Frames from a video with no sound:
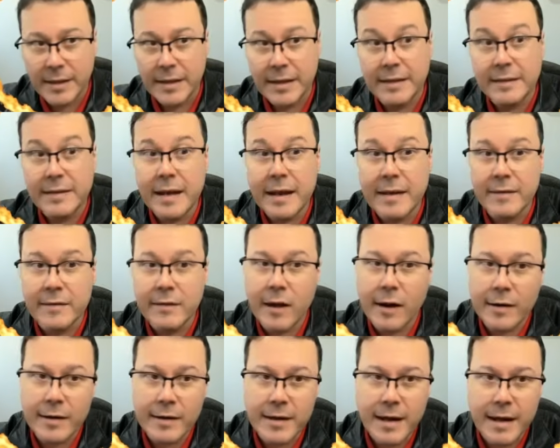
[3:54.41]
It has
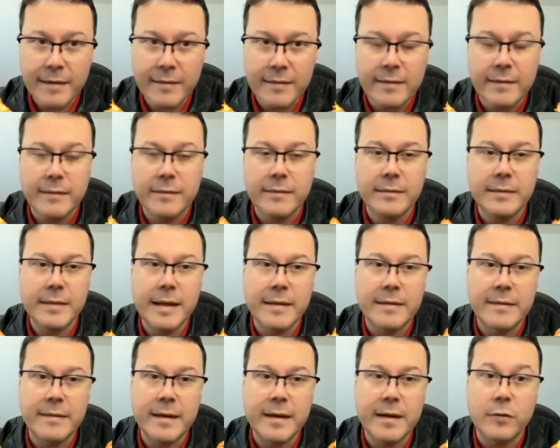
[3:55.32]
Darkness
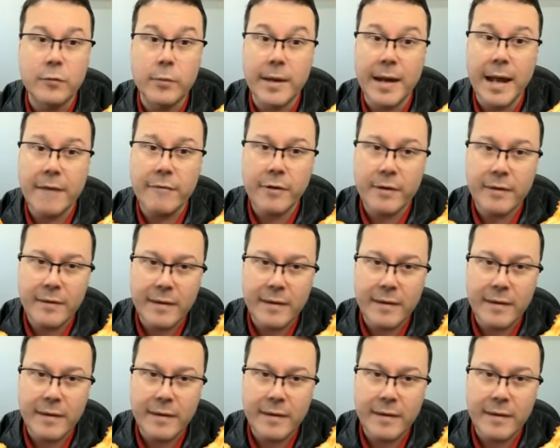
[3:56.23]
that says whenever